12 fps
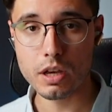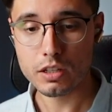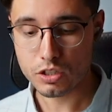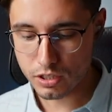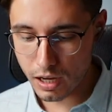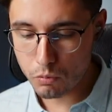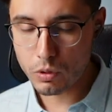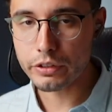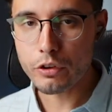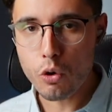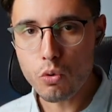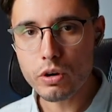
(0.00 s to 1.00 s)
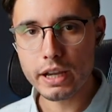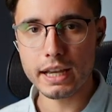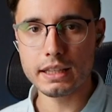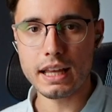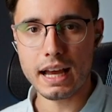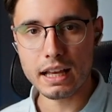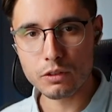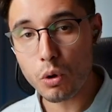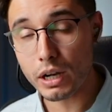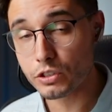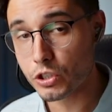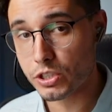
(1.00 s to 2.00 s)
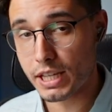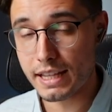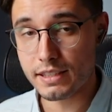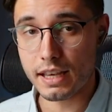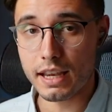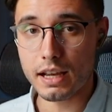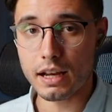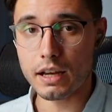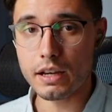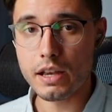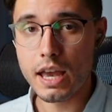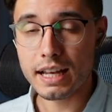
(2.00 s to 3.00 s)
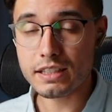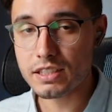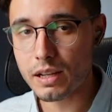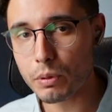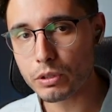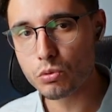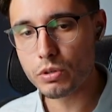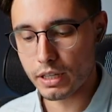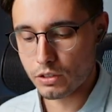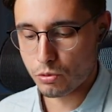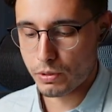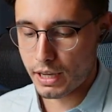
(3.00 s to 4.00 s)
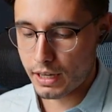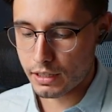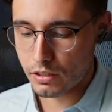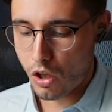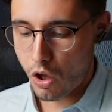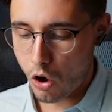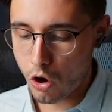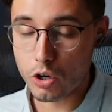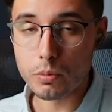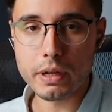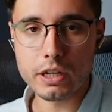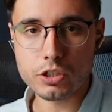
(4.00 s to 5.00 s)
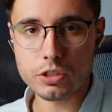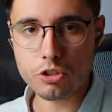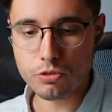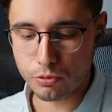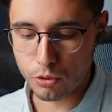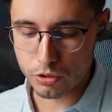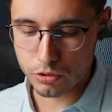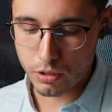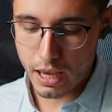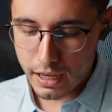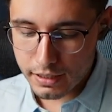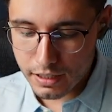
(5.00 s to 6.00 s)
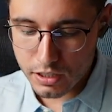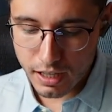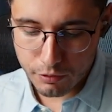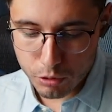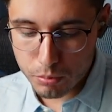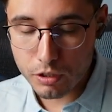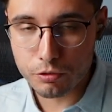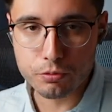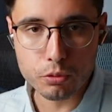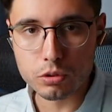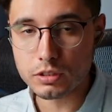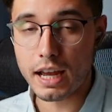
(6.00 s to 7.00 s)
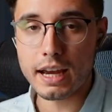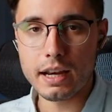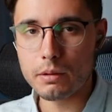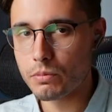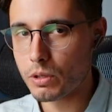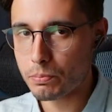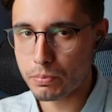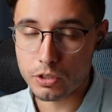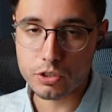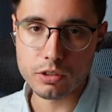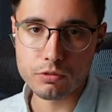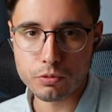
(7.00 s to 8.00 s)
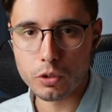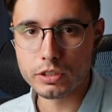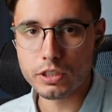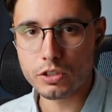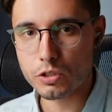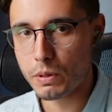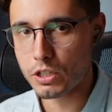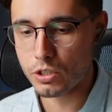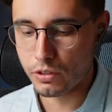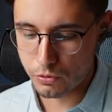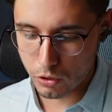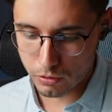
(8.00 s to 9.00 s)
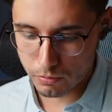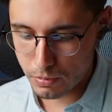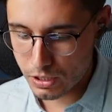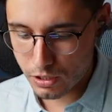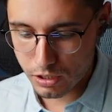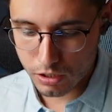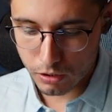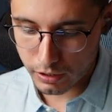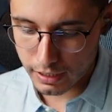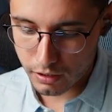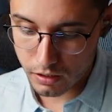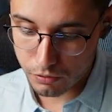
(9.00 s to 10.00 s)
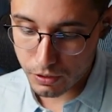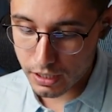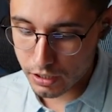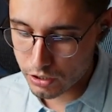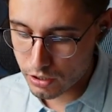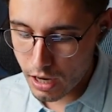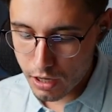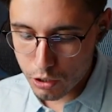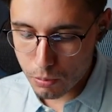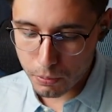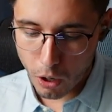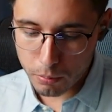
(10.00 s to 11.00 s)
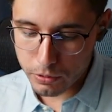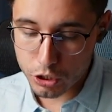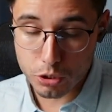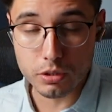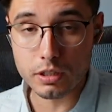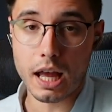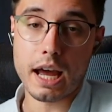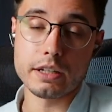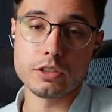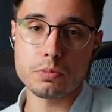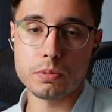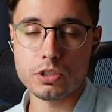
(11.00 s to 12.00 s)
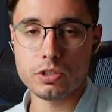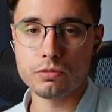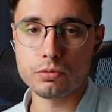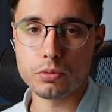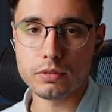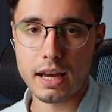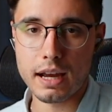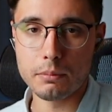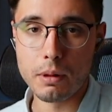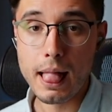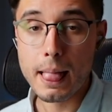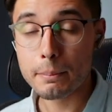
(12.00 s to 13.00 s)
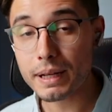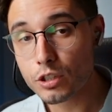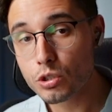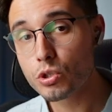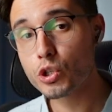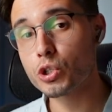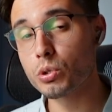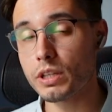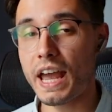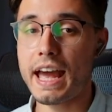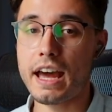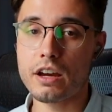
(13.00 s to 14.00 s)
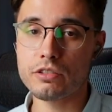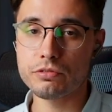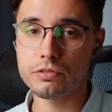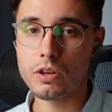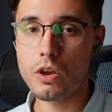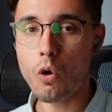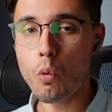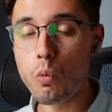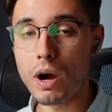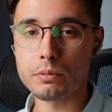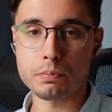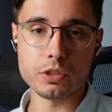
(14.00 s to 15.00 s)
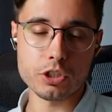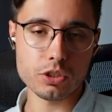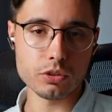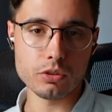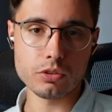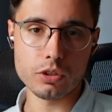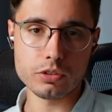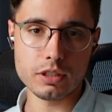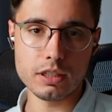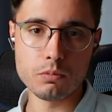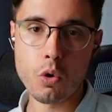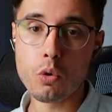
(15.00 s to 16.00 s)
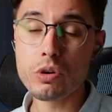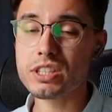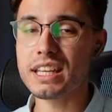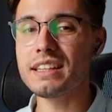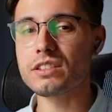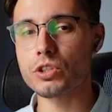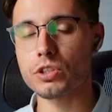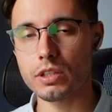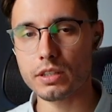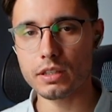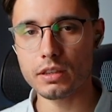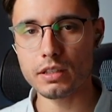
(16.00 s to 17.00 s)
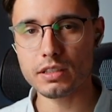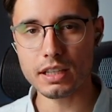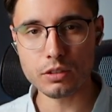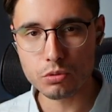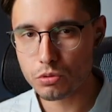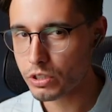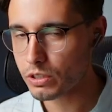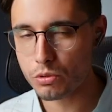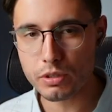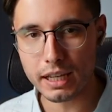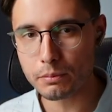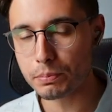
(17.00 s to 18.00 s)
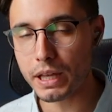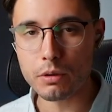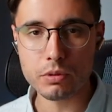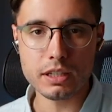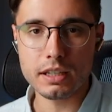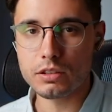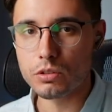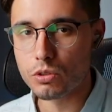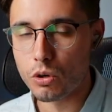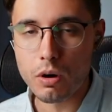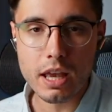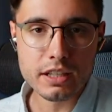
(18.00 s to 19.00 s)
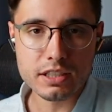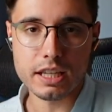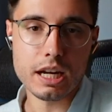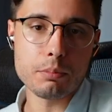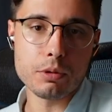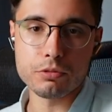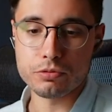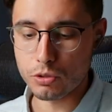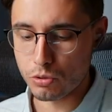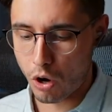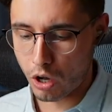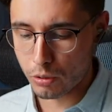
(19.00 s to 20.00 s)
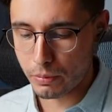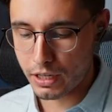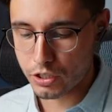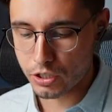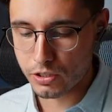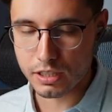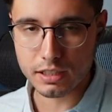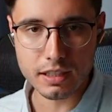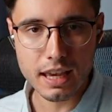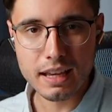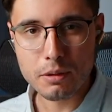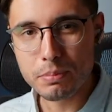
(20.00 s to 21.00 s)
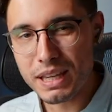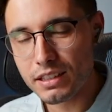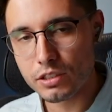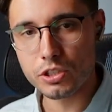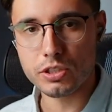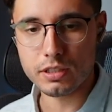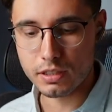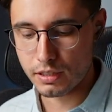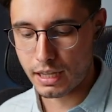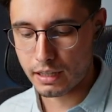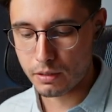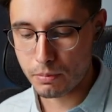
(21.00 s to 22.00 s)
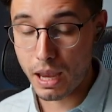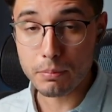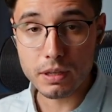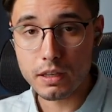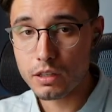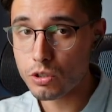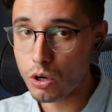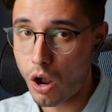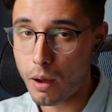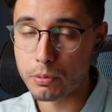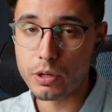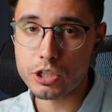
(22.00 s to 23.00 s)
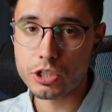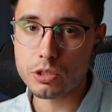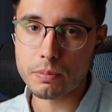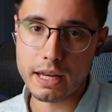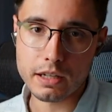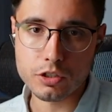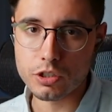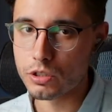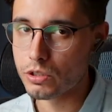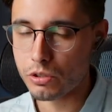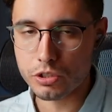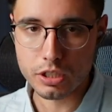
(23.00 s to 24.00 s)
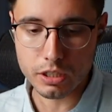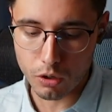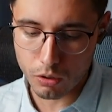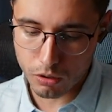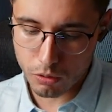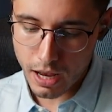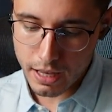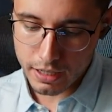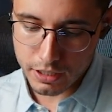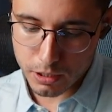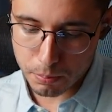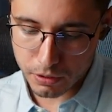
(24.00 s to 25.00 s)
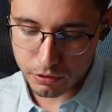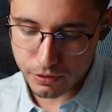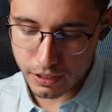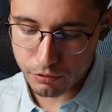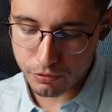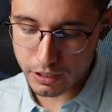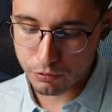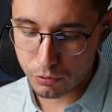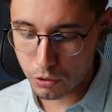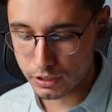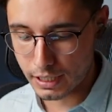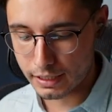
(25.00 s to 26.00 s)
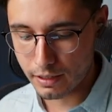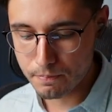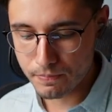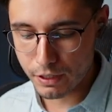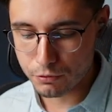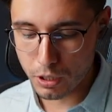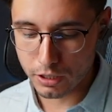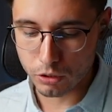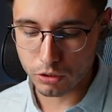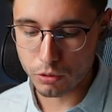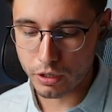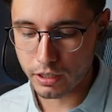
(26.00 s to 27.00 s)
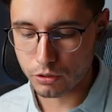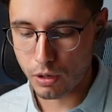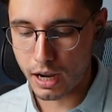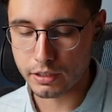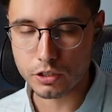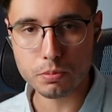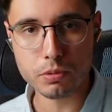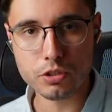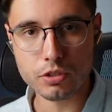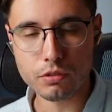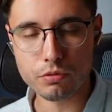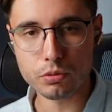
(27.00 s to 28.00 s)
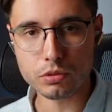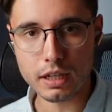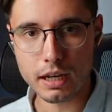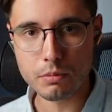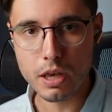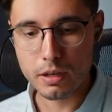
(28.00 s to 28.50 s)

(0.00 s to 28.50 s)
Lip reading: Someone who understands AI and someone who can create automations for you. It doesn't have to be a full-time person for this, especially if your business is not at 8 figures. You probably shouldn't hire this person full-time, but you should have one person on your team who is interested in this and who can play with it, set up a few automations and be interested in that. Maybe your operations manager, your COO is a perfect fit for that if you are not looking to hire this person full-time.